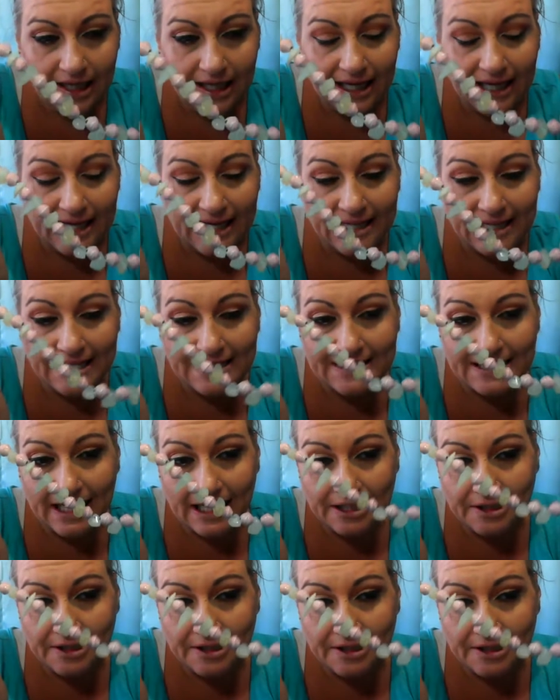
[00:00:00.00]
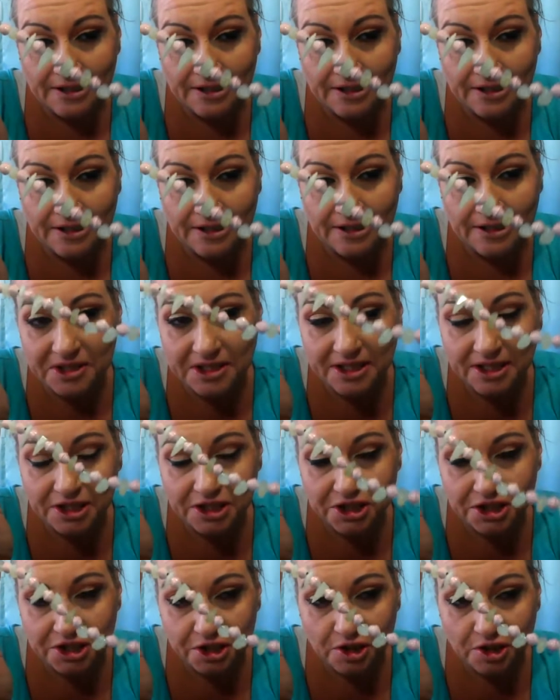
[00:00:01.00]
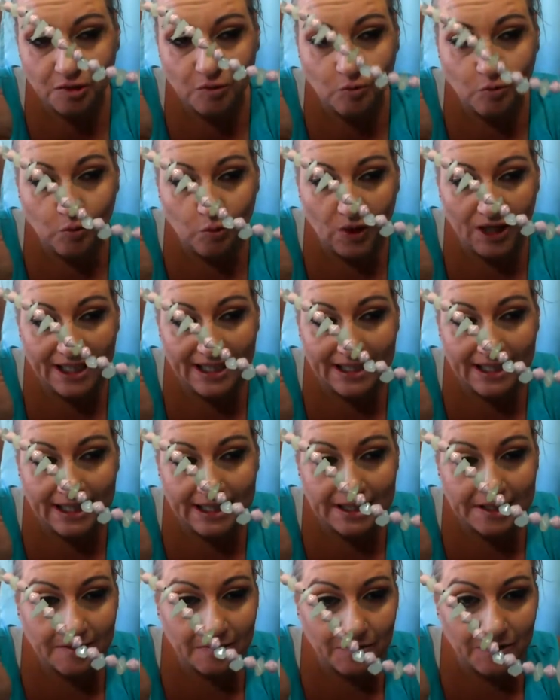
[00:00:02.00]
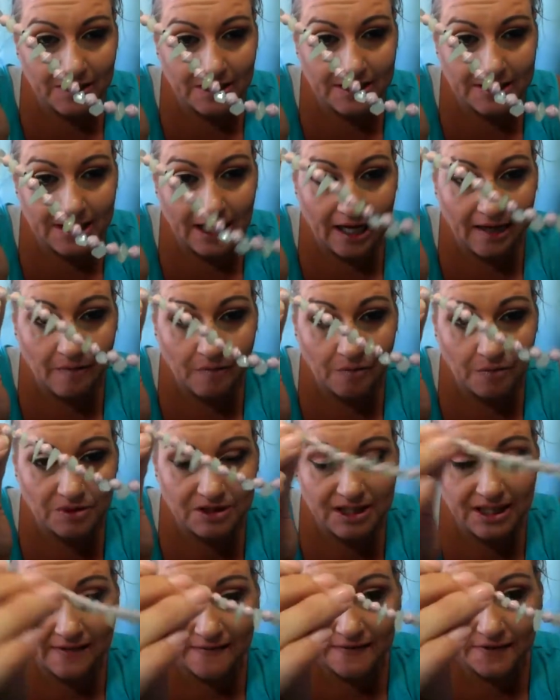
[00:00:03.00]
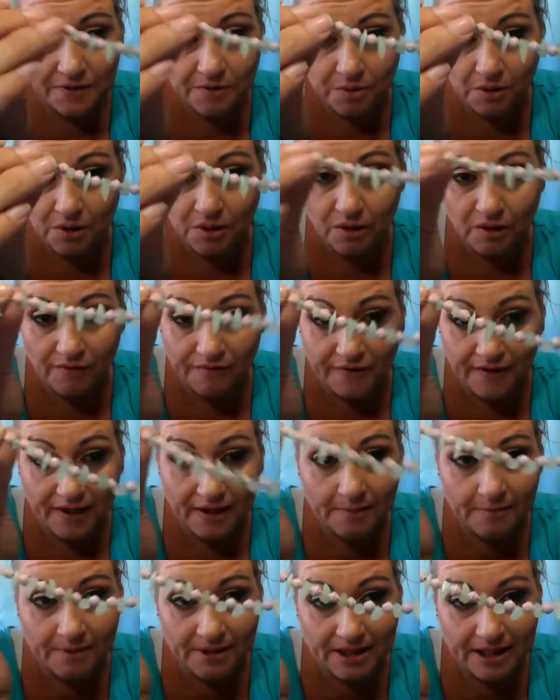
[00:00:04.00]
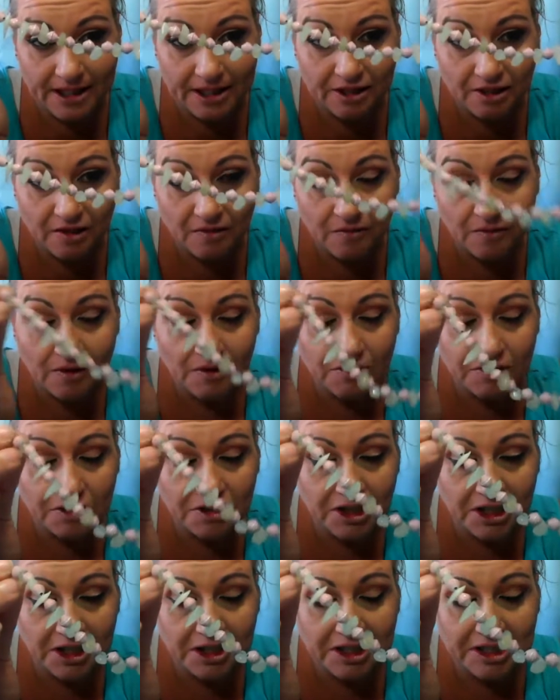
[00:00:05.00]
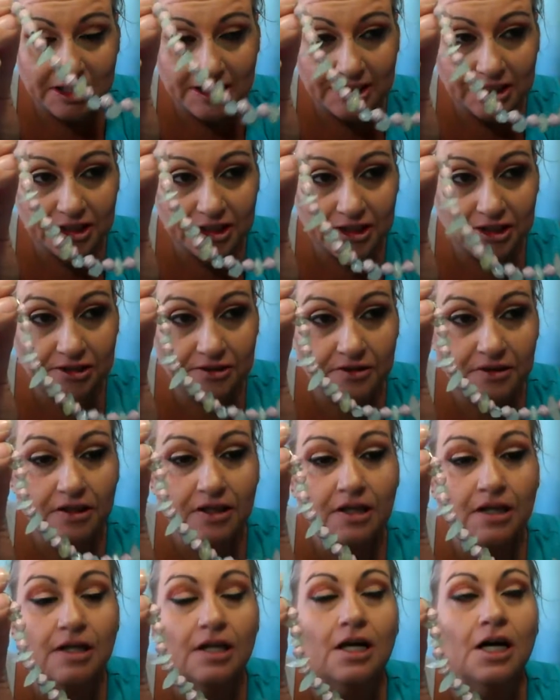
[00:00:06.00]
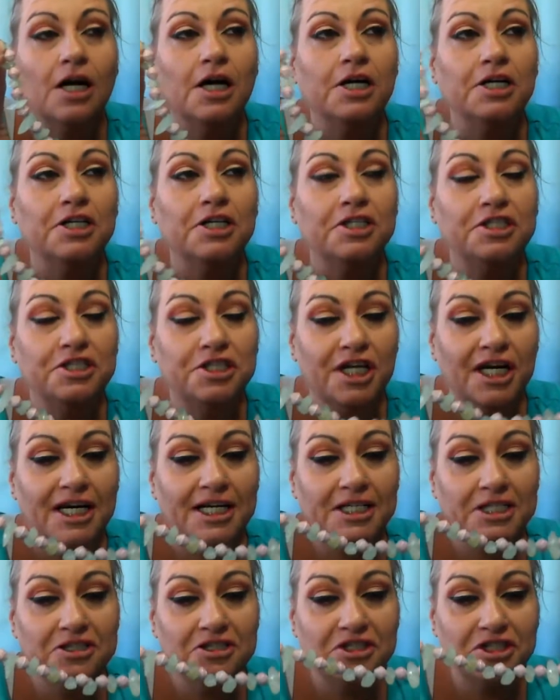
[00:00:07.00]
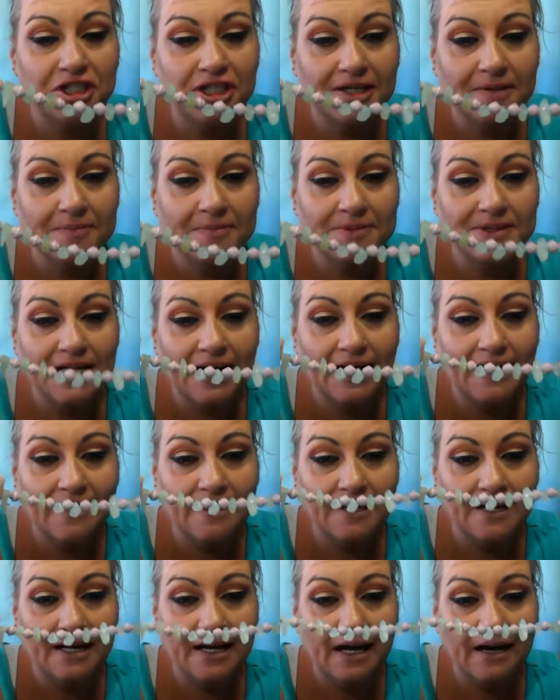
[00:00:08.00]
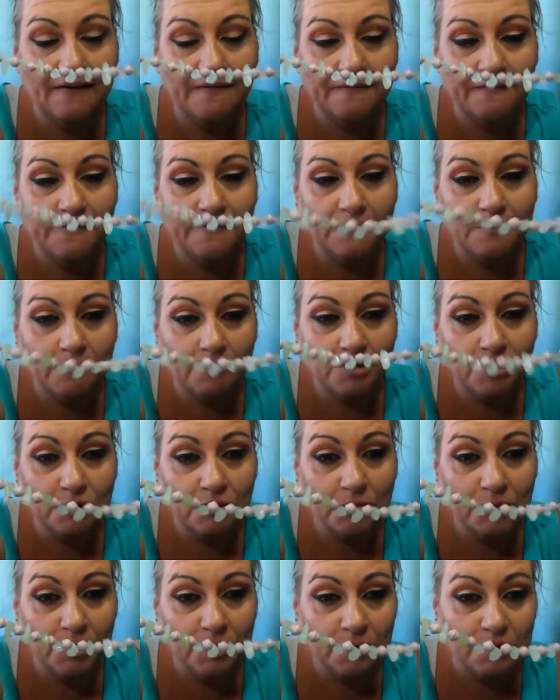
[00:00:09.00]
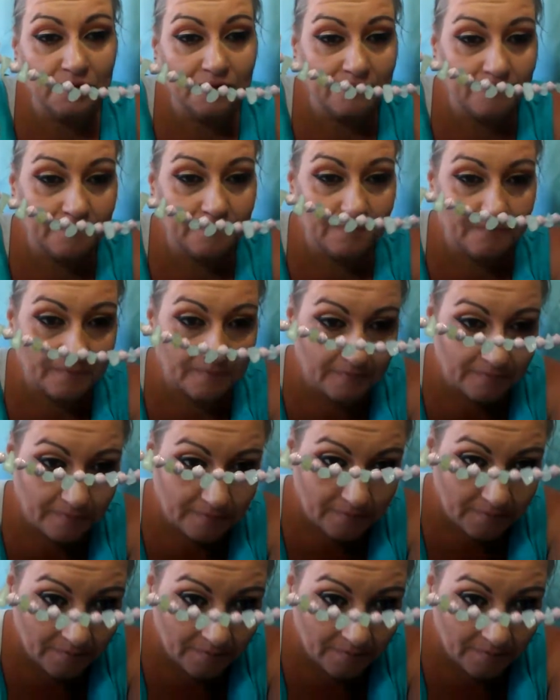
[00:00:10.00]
And unless I know for sure what a stone is, I won't say if it's real or fake, but these are real jade chips I got from Blue Moon.